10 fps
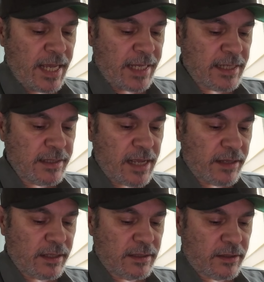And then the
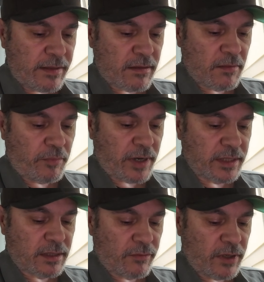other interesting
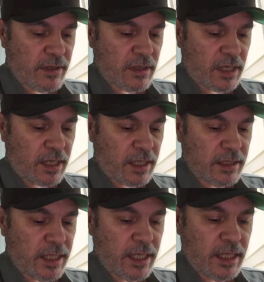part was
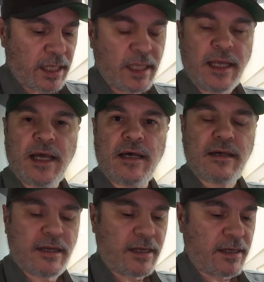the
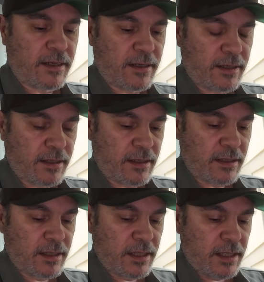Giga
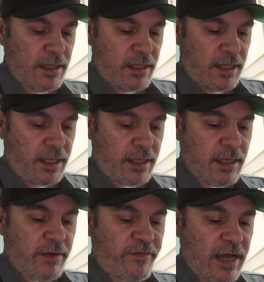
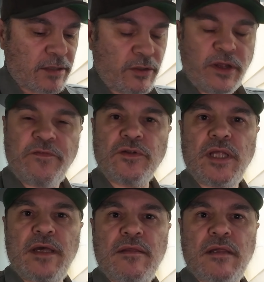factory for
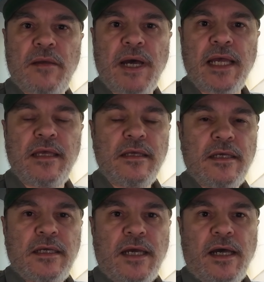the semi
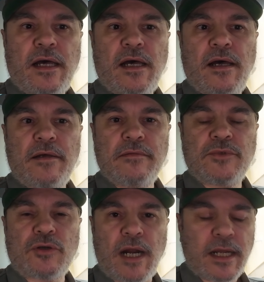
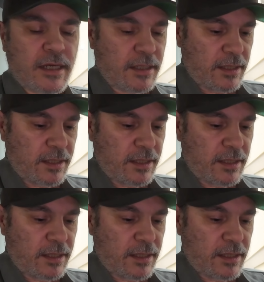truck